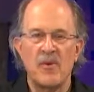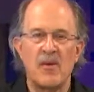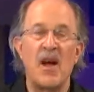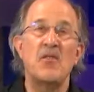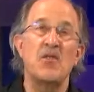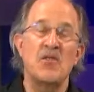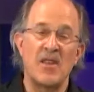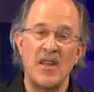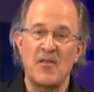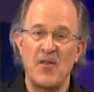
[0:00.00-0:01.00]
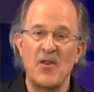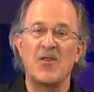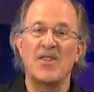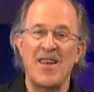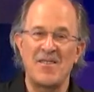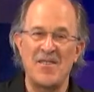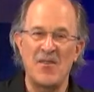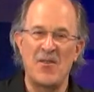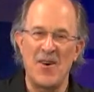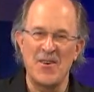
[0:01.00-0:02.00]
I shouldn't say less functional, less
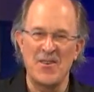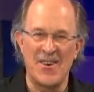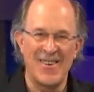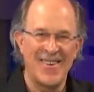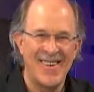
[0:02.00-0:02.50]
dysfunctional.